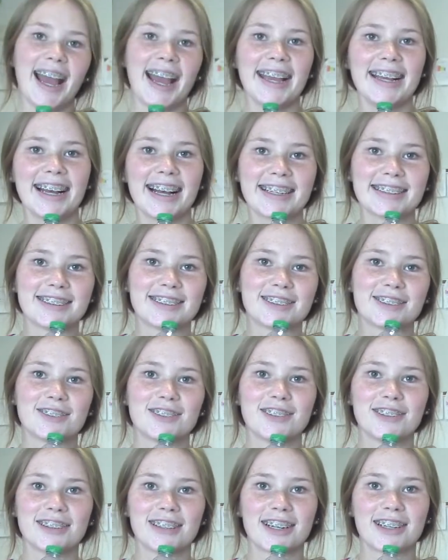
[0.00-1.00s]
Hey guys, it's
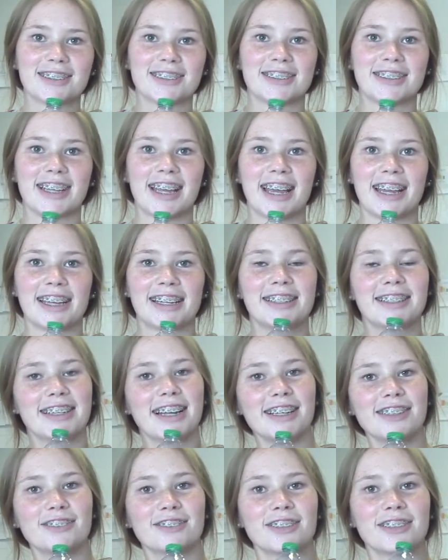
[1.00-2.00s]
Riddle Thursday.
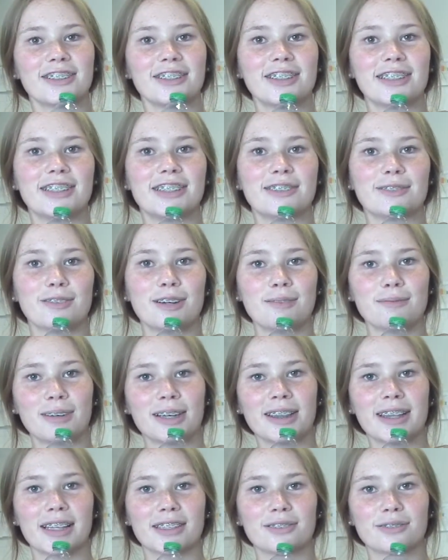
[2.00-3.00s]
Today's riddle is what
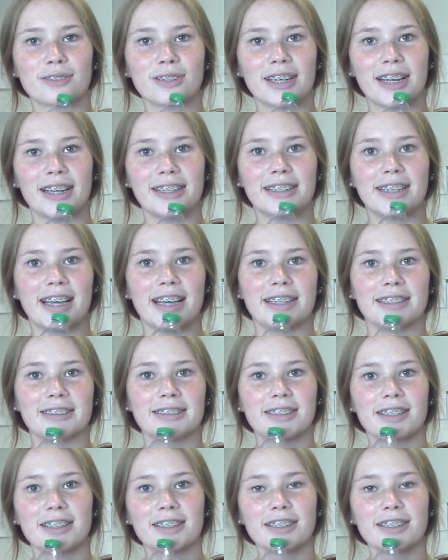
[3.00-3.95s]
month has 28 days?